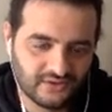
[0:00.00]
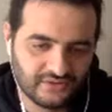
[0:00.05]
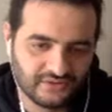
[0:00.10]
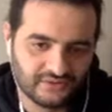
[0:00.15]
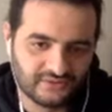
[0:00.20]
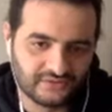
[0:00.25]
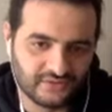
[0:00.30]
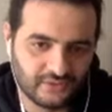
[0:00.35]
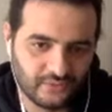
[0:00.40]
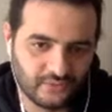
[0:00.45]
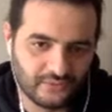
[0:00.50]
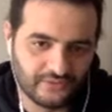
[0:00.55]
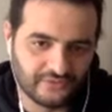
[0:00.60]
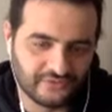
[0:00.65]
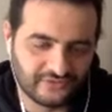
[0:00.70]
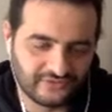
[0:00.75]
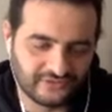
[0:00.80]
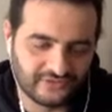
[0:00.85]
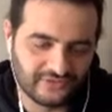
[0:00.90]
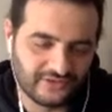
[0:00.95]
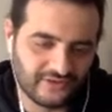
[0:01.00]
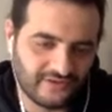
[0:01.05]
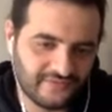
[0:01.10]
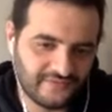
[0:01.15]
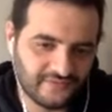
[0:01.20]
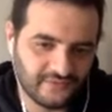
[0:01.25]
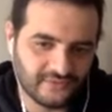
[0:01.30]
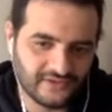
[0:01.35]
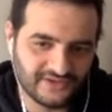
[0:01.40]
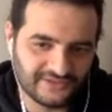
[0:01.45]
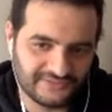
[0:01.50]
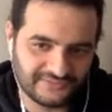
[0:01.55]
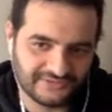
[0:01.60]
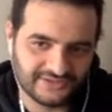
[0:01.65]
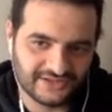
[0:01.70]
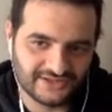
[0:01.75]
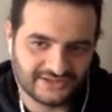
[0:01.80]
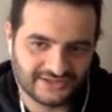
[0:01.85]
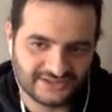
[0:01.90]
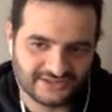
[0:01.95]
So there's a few less
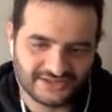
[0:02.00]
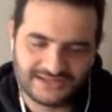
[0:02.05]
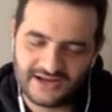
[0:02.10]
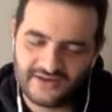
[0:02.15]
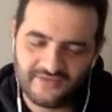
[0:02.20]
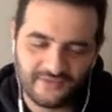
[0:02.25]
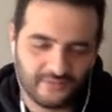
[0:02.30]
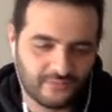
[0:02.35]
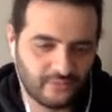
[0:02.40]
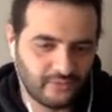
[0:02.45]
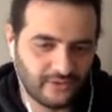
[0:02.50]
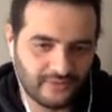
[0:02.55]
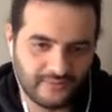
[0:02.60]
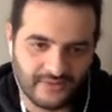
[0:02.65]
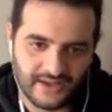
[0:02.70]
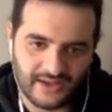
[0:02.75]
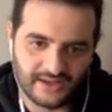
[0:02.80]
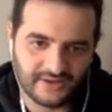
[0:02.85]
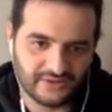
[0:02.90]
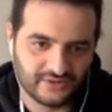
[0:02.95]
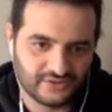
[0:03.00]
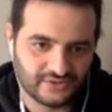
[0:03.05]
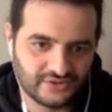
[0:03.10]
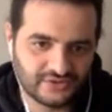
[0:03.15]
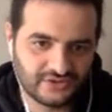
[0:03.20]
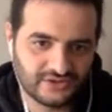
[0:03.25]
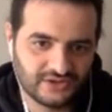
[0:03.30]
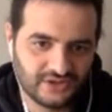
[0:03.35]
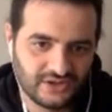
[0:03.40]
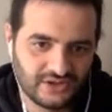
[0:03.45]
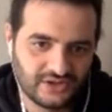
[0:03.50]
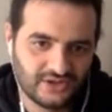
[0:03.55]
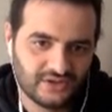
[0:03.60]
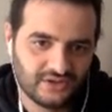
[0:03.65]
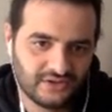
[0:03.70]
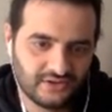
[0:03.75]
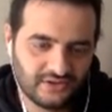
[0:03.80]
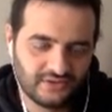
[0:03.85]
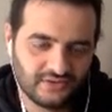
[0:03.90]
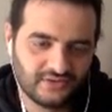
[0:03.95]
possessions, and every point matters.
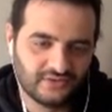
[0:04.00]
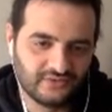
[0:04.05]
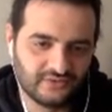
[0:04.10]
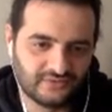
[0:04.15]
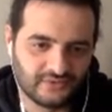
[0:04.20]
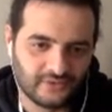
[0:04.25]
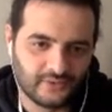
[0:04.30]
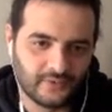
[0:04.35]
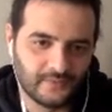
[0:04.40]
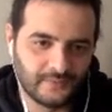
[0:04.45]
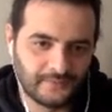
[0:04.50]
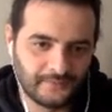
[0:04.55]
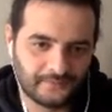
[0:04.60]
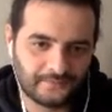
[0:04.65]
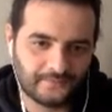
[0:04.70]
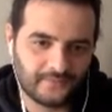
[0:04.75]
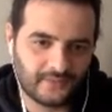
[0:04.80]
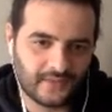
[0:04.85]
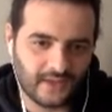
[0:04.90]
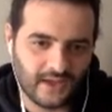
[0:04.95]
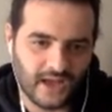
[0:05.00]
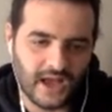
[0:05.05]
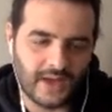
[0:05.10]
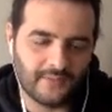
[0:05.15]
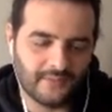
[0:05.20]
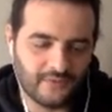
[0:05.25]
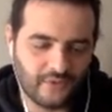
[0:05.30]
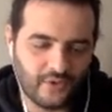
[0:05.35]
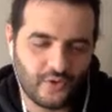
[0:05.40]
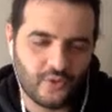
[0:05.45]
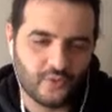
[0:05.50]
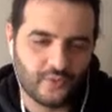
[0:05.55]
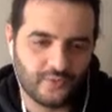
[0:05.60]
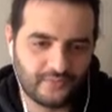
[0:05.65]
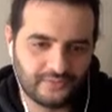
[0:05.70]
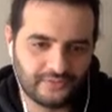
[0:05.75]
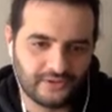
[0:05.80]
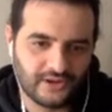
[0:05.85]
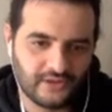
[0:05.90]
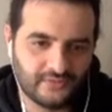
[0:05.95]
So I'm going
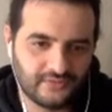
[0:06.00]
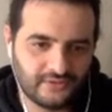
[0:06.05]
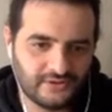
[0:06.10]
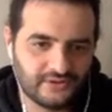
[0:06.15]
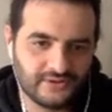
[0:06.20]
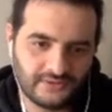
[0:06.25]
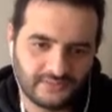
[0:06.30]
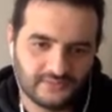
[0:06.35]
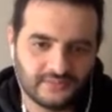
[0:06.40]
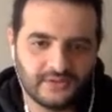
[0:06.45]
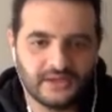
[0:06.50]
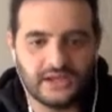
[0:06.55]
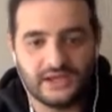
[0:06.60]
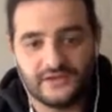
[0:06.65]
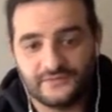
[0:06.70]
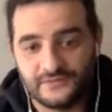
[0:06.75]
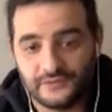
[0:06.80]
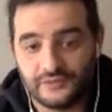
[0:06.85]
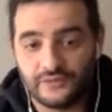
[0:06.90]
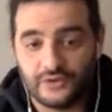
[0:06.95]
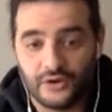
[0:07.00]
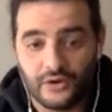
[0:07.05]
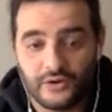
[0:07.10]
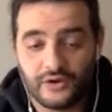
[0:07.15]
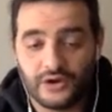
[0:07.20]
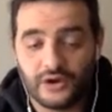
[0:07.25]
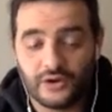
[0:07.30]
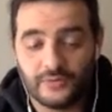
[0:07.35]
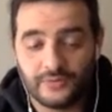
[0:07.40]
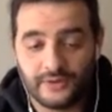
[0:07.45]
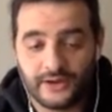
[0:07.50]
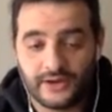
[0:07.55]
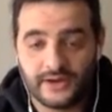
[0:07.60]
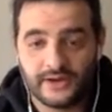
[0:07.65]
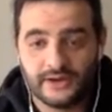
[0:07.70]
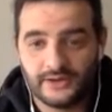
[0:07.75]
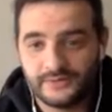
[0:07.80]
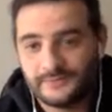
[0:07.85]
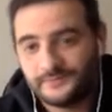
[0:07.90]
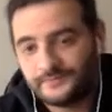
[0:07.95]
with Plumlee. If you go
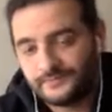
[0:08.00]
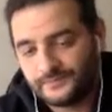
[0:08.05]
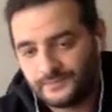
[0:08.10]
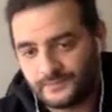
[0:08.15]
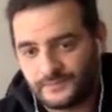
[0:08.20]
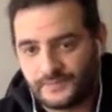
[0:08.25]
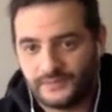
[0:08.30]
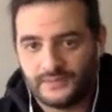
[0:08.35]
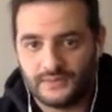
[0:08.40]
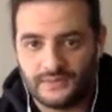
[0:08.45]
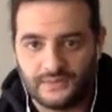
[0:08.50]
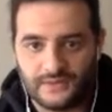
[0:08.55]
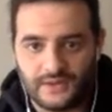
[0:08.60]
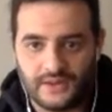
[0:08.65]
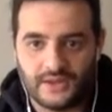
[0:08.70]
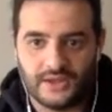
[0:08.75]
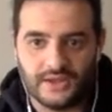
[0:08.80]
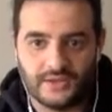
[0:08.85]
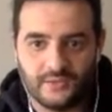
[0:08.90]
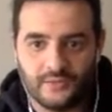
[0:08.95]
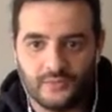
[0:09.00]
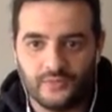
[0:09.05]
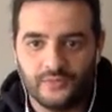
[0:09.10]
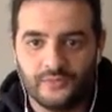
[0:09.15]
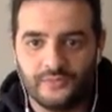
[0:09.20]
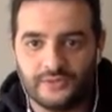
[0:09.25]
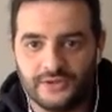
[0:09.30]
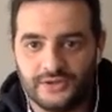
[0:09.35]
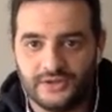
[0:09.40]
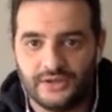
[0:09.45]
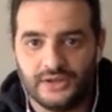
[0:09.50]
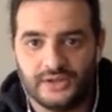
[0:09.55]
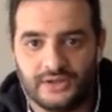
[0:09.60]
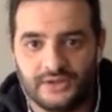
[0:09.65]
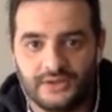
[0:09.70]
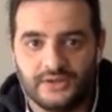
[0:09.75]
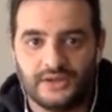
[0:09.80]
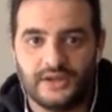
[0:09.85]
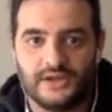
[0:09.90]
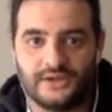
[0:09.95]
Gobert, he will
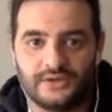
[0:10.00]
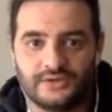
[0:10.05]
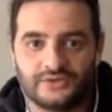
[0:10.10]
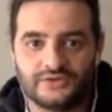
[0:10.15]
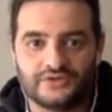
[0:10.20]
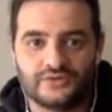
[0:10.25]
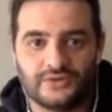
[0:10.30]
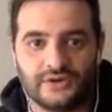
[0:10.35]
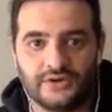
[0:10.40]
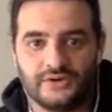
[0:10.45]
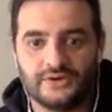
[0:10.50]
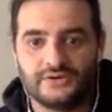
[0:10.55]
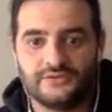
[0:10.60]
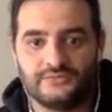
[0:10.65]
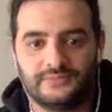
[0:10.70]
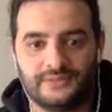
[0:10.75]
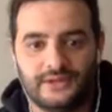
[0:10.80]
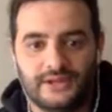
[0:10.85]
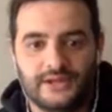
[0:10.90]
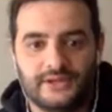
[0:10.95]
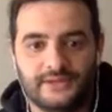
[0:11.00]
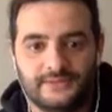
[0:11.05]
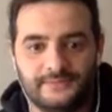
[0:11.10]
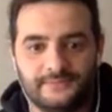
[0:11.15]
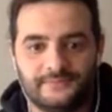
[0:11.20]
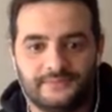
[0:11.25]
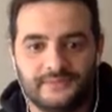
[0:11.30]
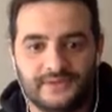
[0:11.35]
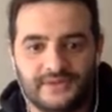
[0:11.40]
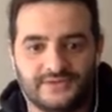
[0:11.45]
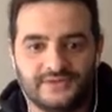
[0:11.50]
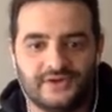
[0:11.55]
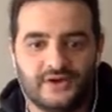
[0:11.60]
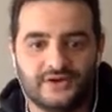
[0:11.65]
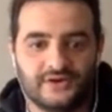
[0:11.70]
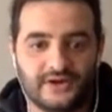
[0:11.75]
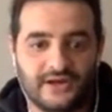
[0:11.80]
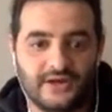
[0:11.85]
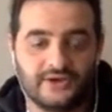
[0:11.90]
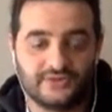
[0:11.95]
be a contrarian play. He's
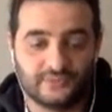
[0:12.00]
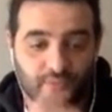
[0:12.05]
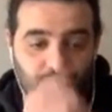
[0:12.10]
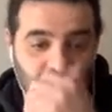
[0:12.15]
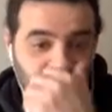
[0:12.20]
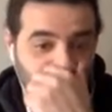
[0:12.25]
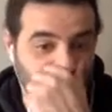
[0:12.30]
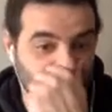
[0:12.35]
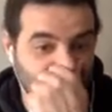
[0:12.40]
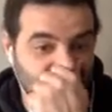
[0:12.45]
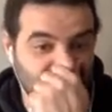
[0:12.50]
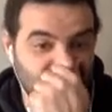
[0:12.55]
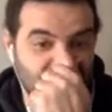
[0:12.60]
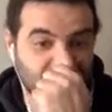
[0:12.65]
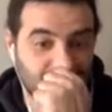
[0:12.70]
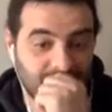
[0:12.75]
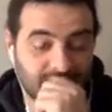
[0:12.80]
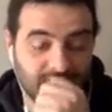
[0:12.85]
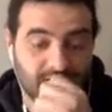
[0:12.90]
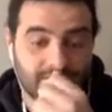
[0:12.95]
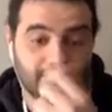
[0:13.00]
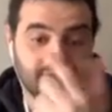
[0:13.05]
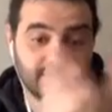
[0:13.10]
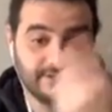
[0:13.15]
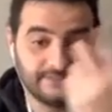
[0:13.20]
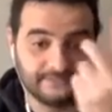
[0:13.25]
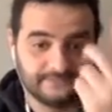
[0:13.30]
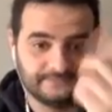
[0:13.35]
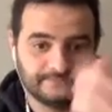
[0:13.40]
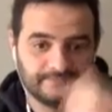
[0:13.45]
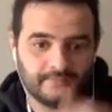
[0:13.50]
$100 more expensive than Plumlee.